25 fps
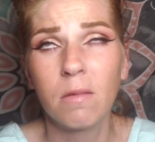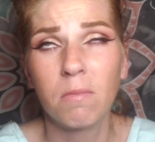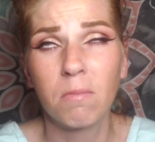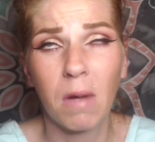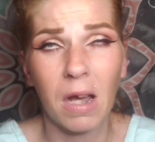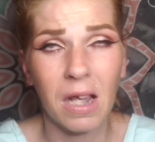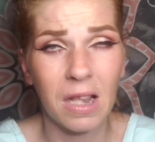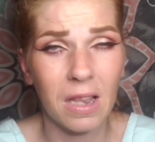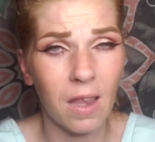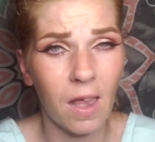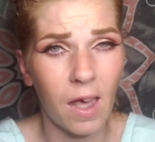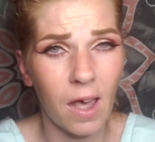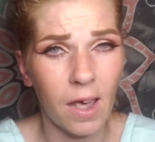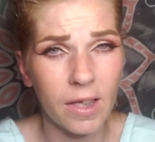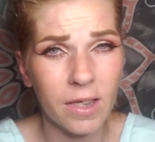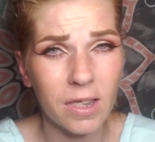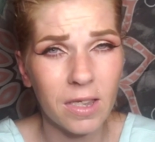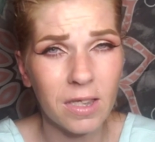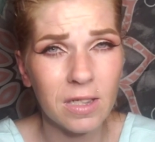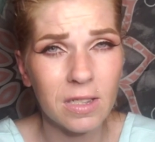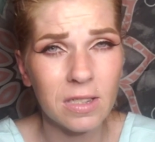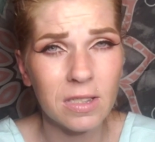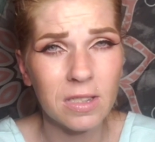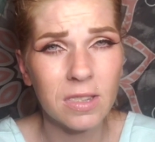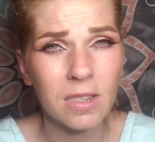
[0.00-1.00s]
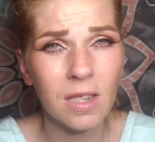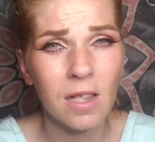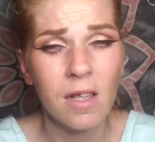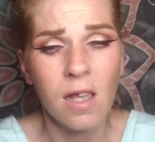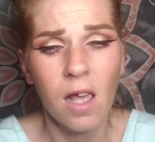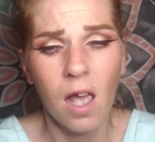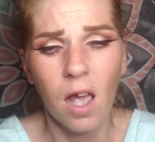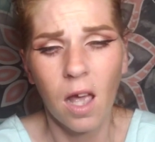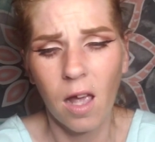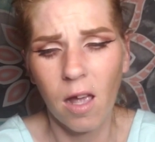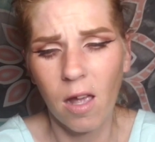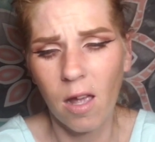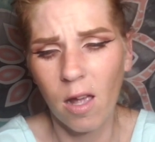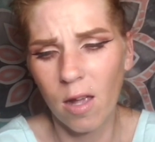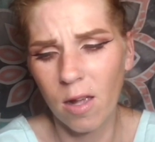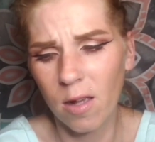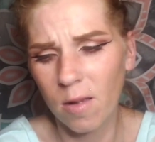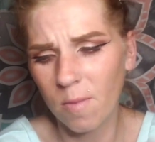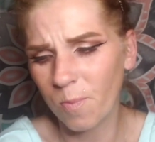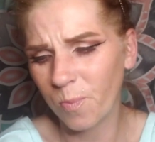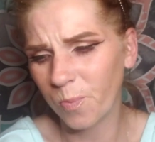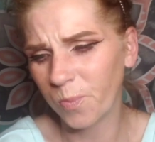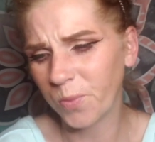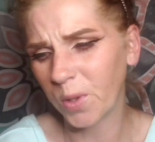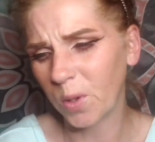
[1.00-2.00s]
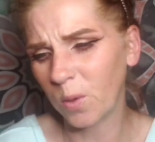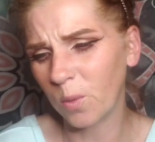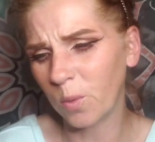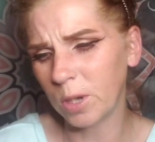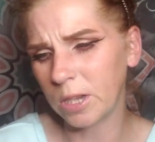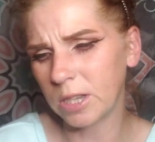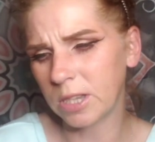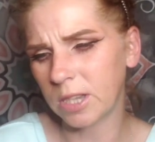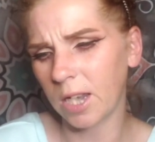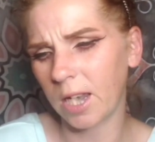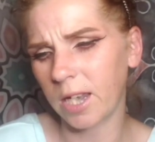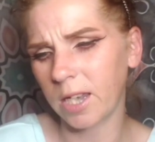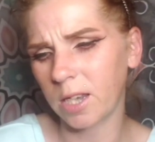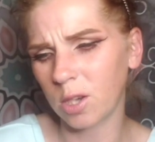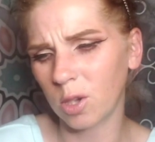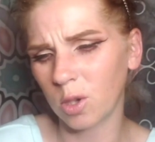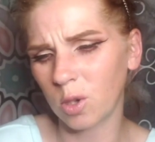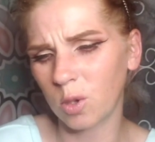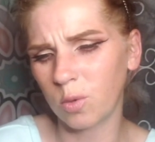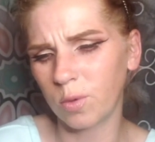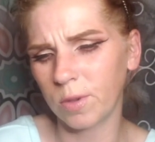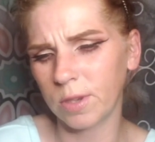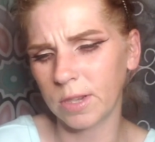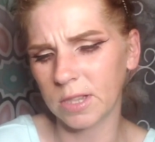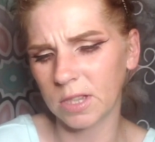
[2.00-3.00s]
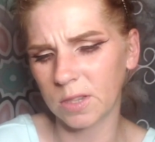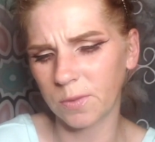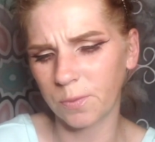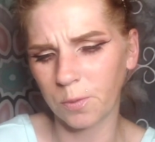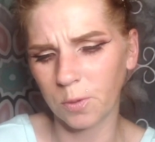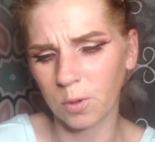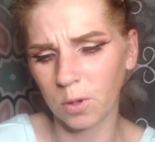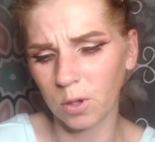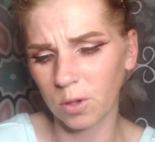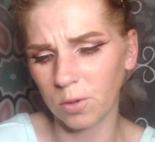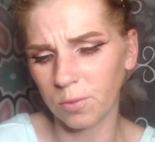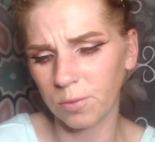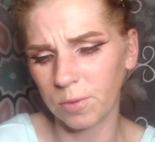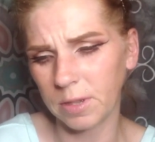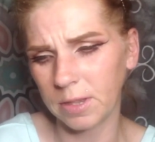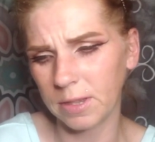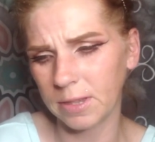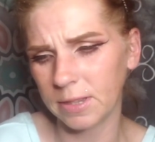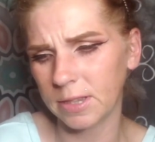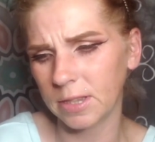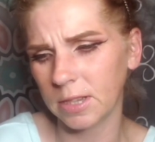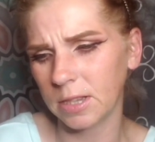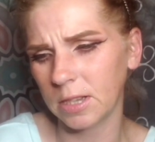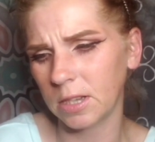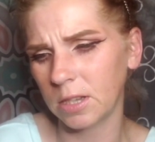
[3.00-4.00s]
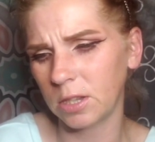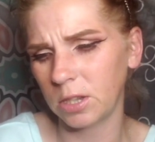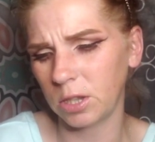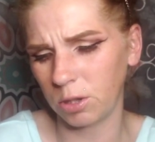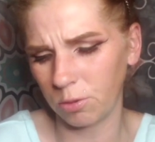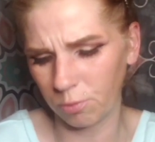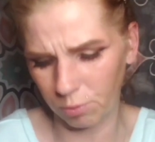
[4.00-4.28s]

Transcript: likes. We take a quiz for a reason.